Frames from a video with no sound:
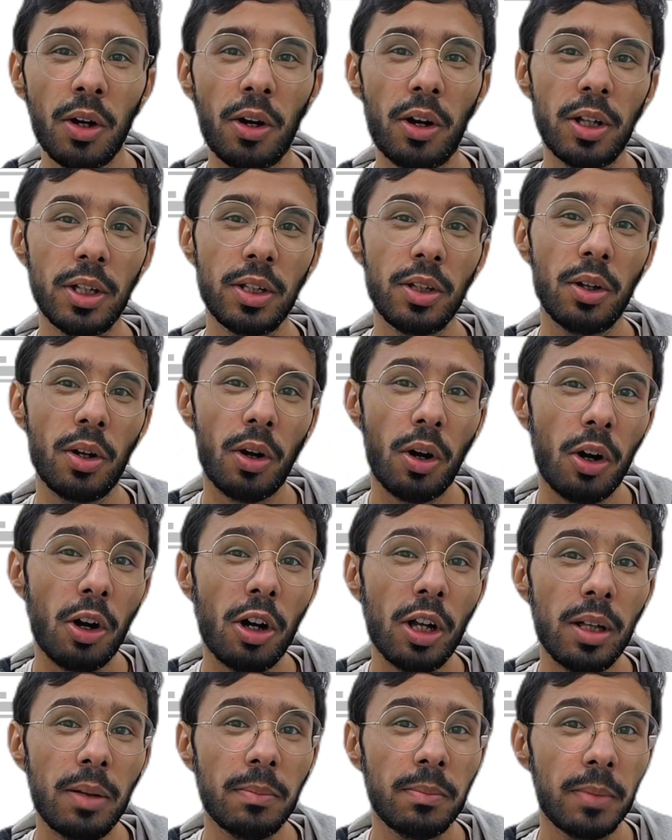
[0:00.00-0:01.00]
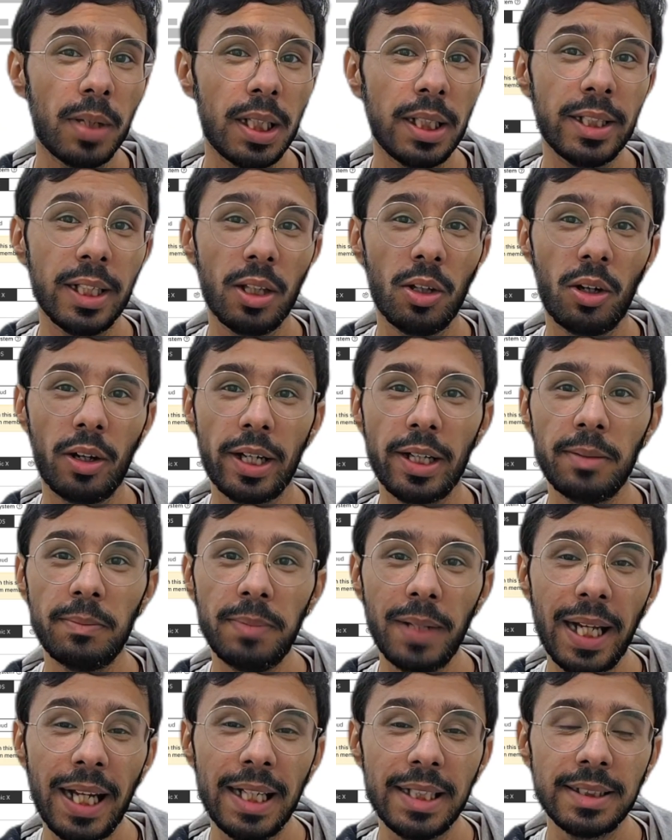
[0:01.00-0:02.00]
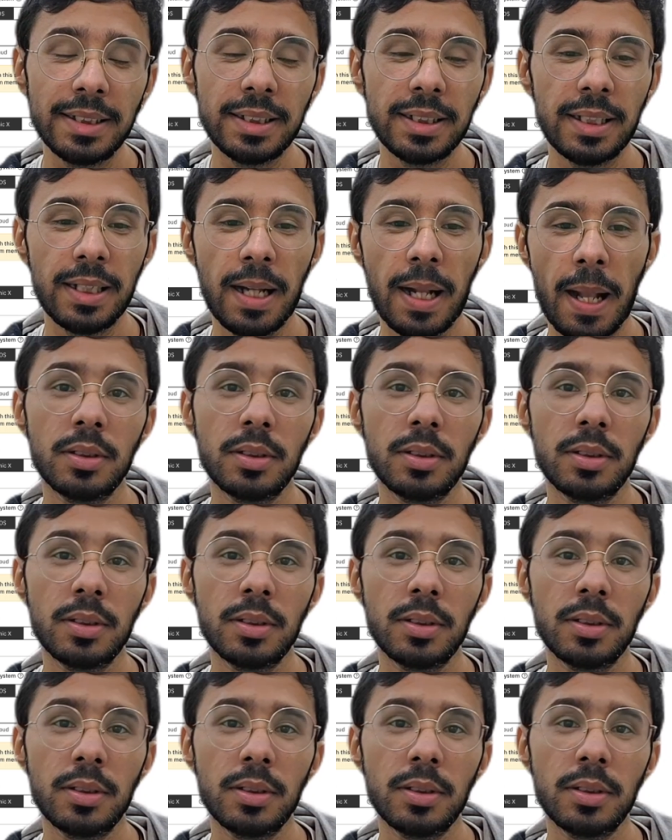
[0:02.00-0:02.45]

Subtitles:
on all multi-login plans.